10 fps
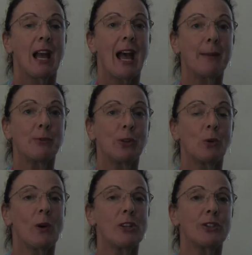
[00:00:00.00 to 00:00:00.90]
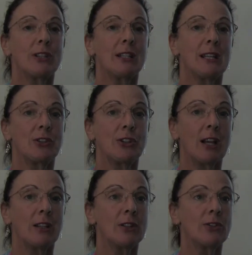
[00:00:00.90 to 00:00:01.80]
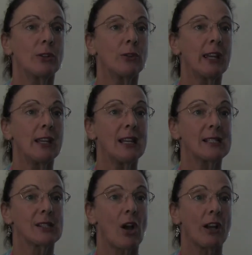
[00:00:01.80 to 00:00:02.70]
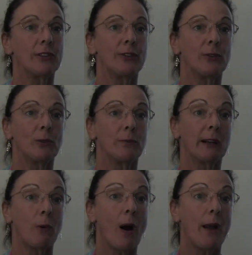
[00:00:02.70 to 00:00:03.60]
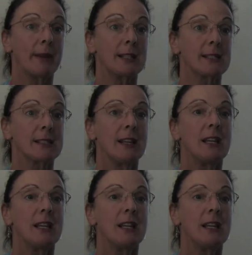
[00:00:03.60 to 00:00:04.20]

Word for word: able to question and challenge, looking outside the norm requirements.